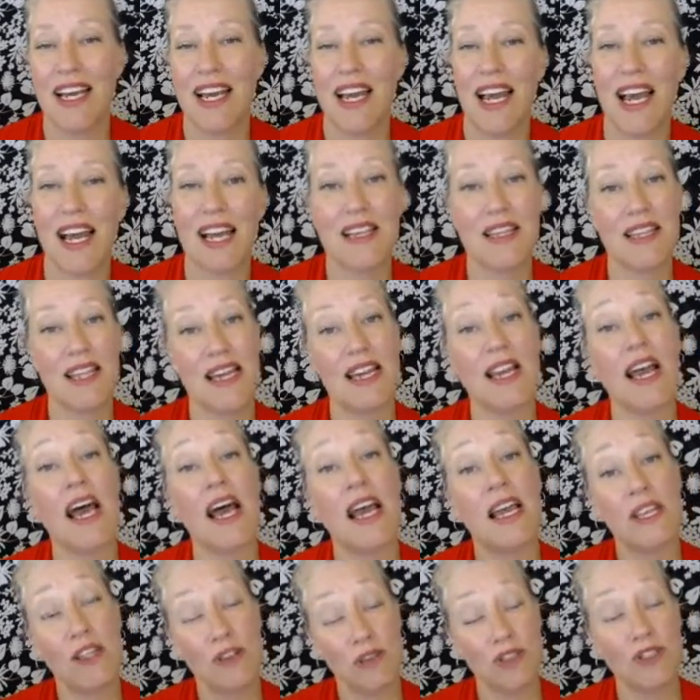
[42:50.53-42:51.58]
And then
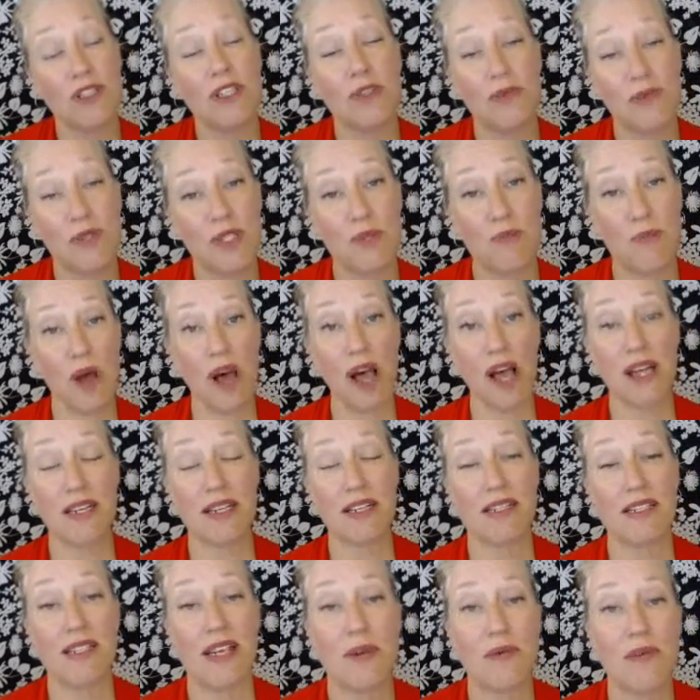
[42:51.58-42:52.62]
I usually respond
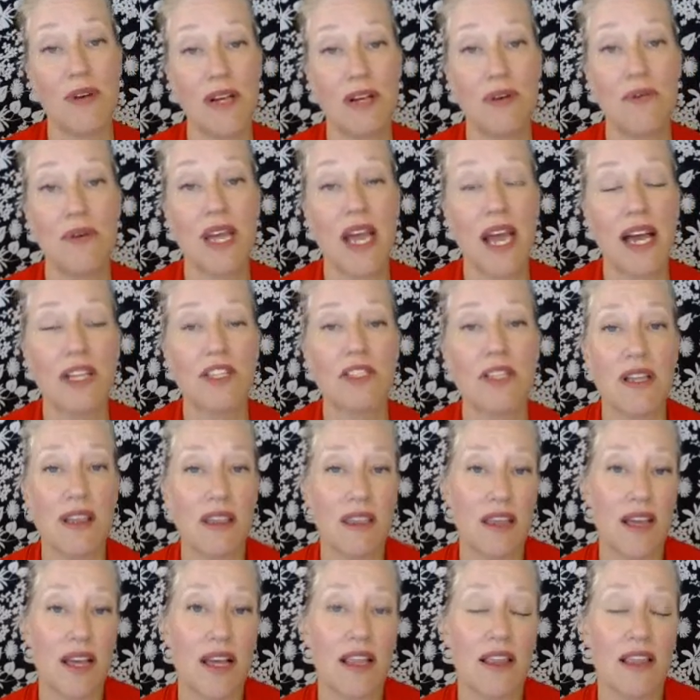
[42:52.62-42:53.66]
and say, well, we actually
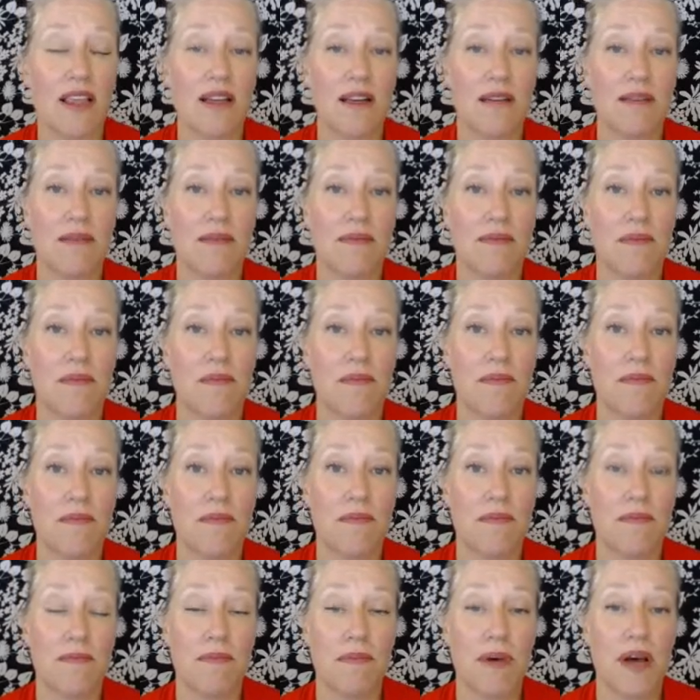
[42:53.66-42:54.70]
think that
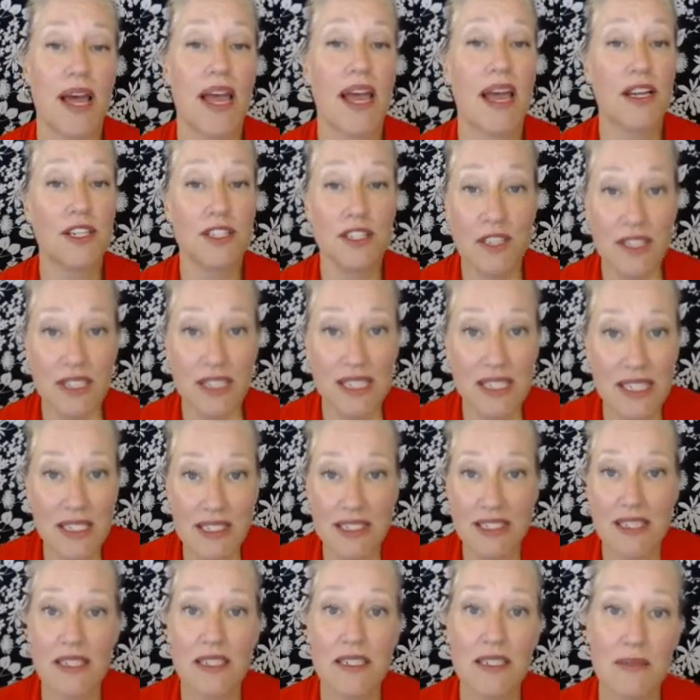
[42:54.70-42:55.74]
by actually
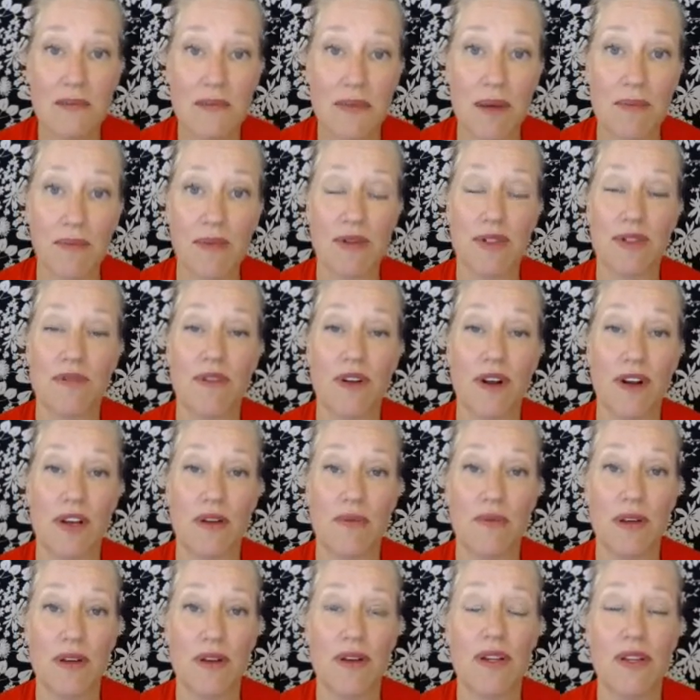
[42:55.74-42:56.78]
listening to members of our
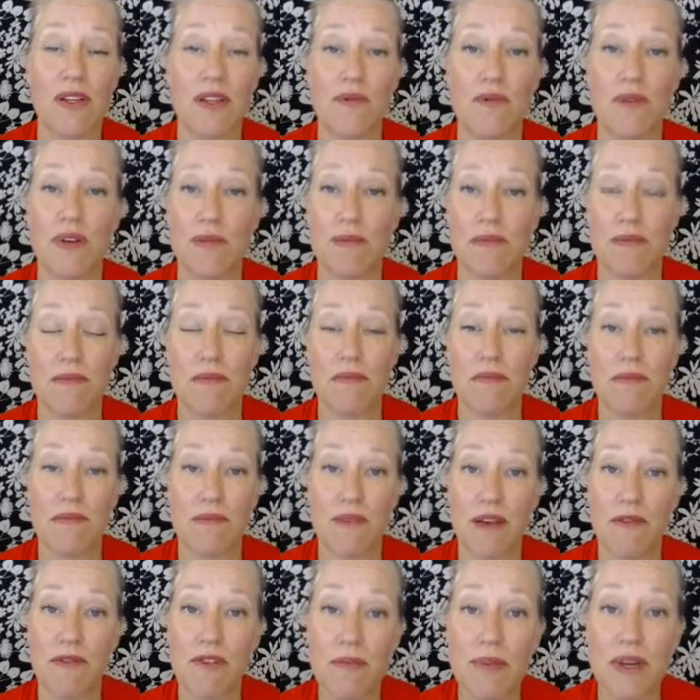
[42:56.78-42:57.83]
community,
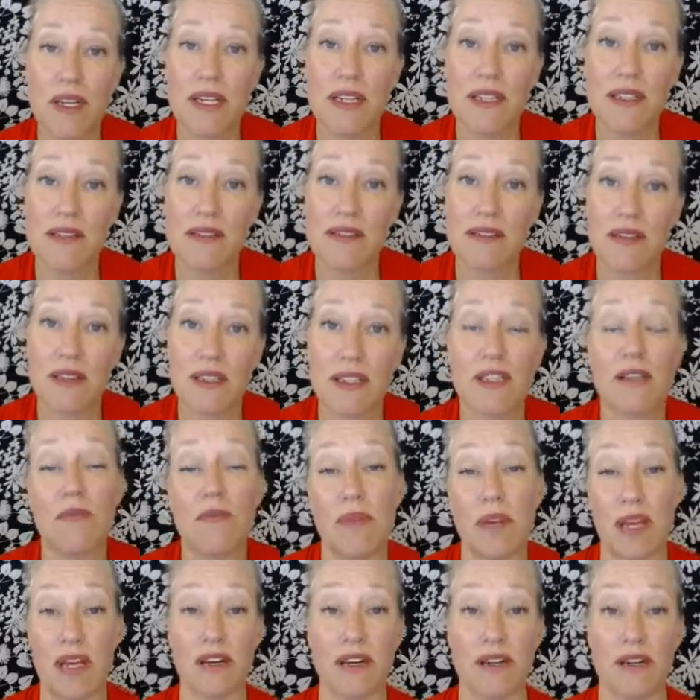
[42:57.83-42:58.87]
everybody's a little
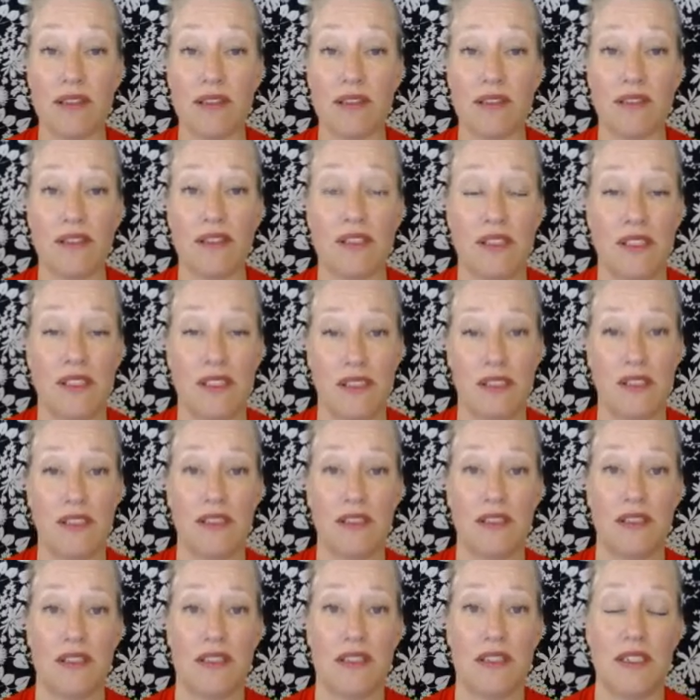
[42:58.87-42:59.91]
better,
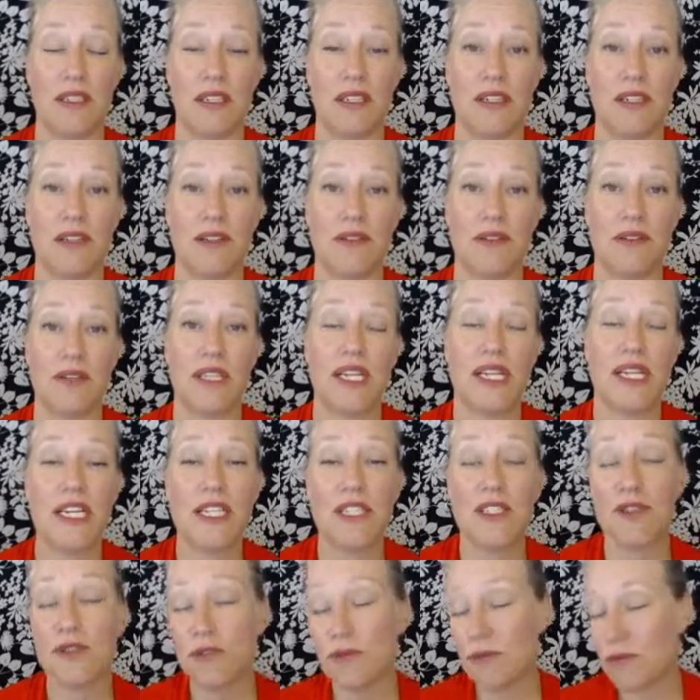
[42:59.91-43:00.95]
and then I
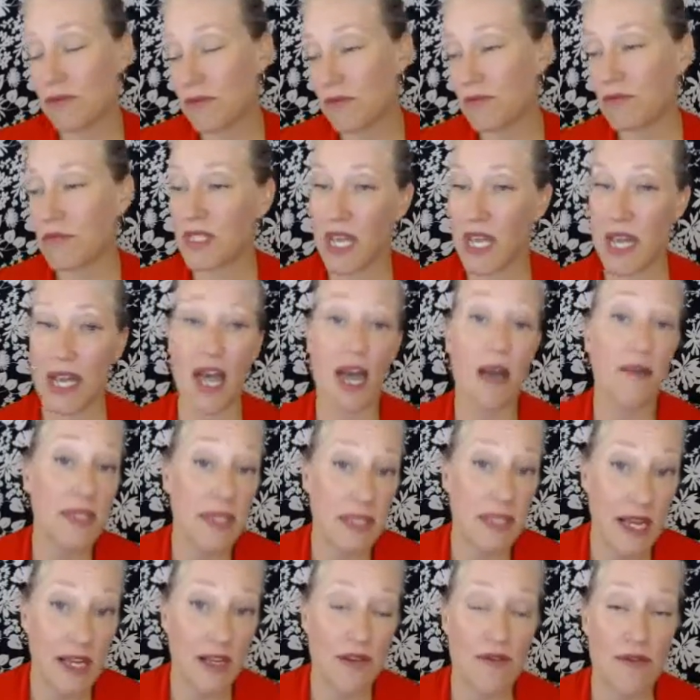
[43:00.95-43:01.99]
do say I'm a
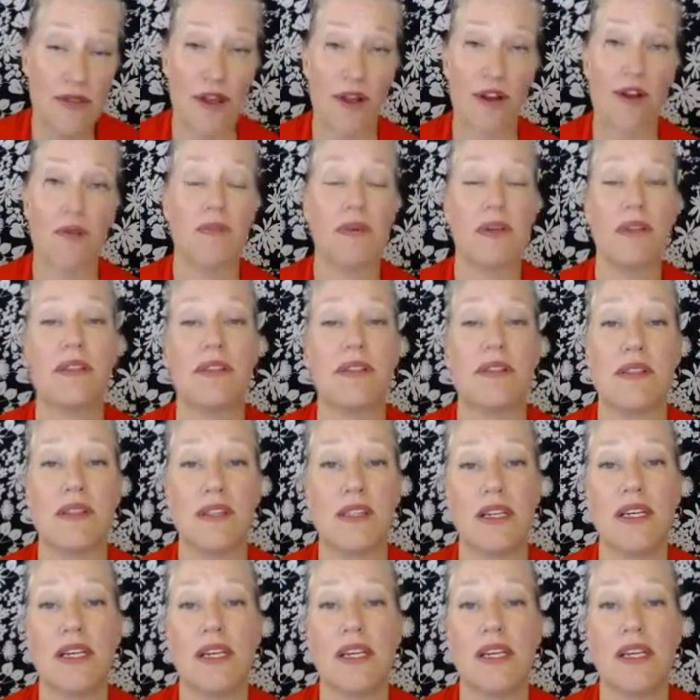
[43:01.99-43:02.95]
psychotherapist.